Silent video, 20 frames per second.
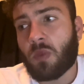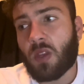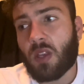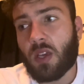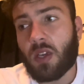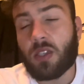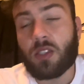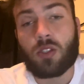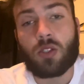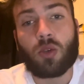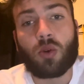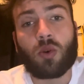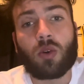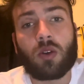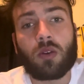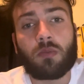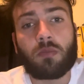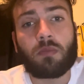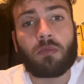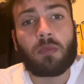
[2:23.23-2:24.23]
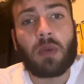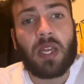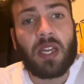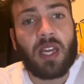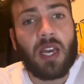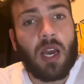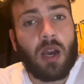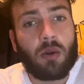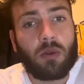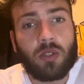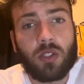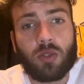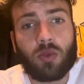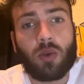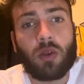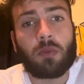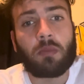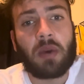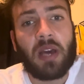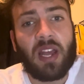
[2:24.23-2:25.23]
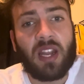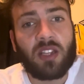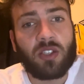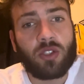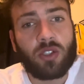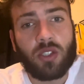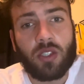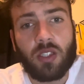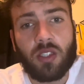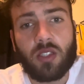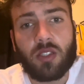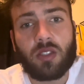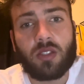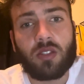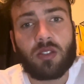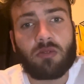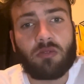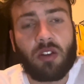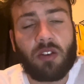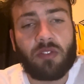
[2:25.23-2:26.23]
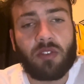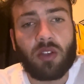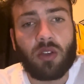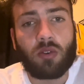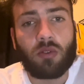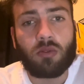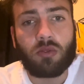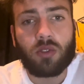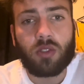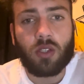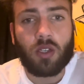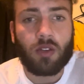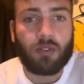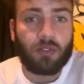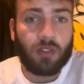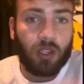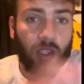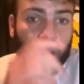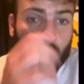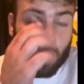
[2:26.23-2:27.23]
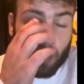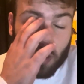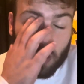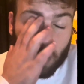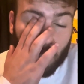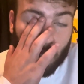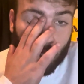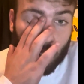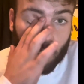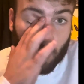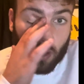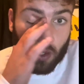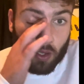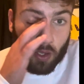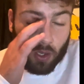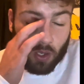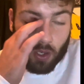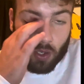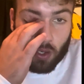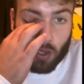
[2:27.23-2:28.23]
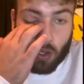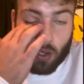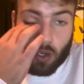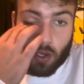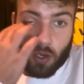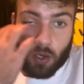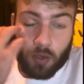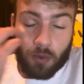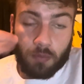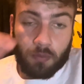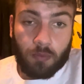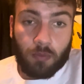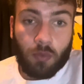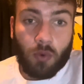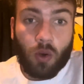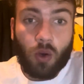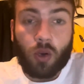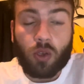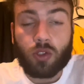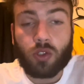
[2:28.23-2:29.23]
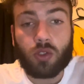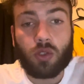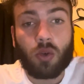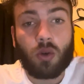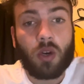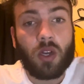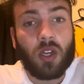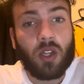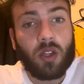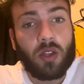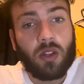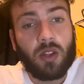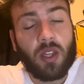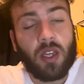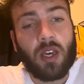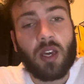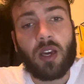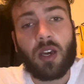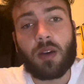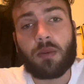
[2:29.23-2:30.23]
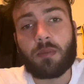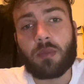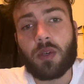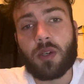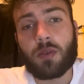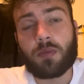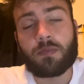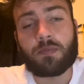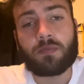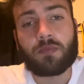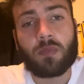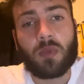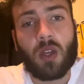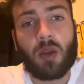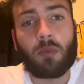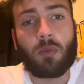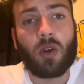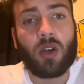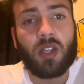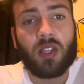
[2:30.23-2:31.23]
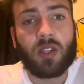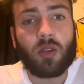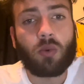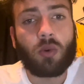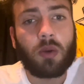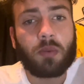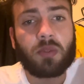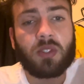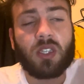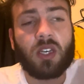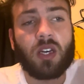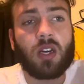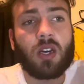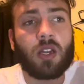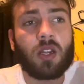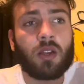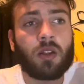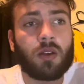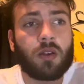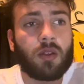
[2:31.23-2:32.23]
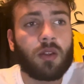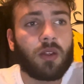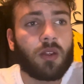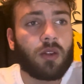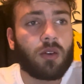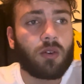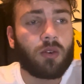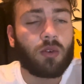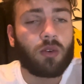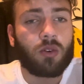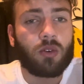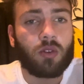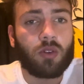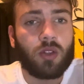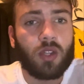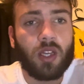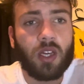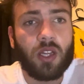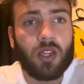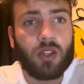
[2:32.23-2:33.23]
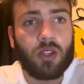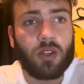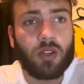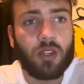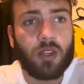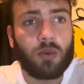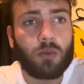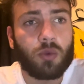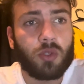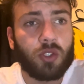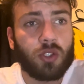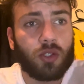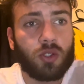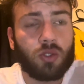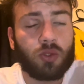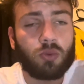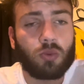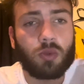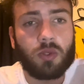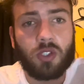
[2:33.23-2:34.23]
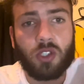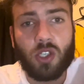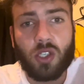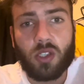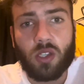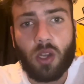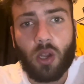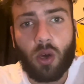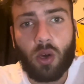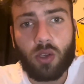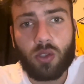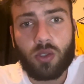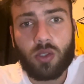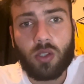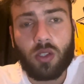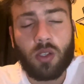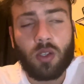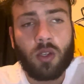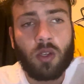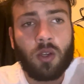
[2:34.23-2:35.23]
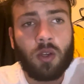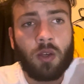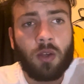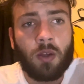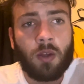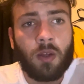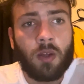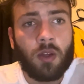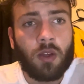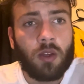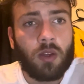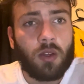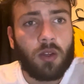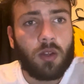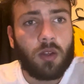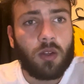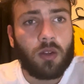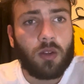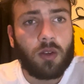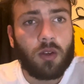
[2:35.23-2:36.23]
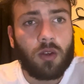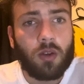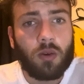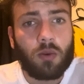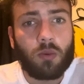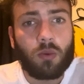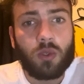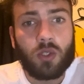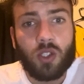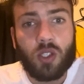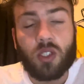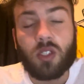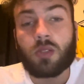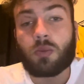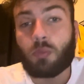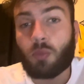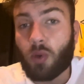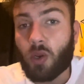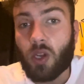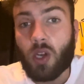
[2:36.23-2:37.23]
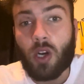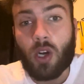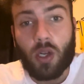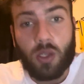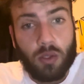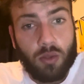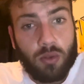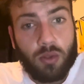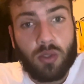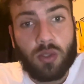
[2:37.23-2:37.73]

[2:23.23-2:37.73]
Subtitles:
it took many hours doing balance sheets, revenues, and everything. Also, another thing, I'm running the website on the internet, which we just launched. Which is pretty hard to